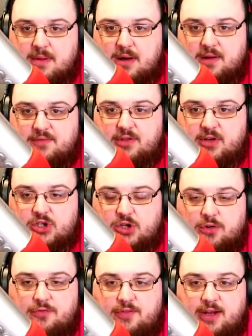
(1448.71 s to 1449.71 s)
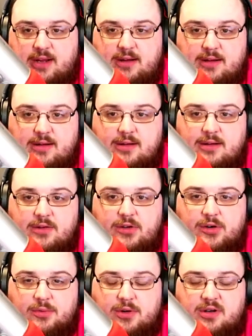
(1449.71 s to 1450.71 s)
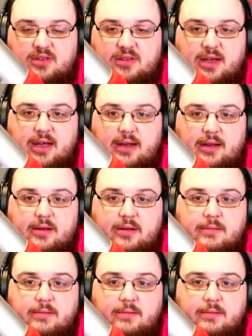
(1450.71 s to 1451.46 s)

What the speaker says: of the trophy, to where it's like,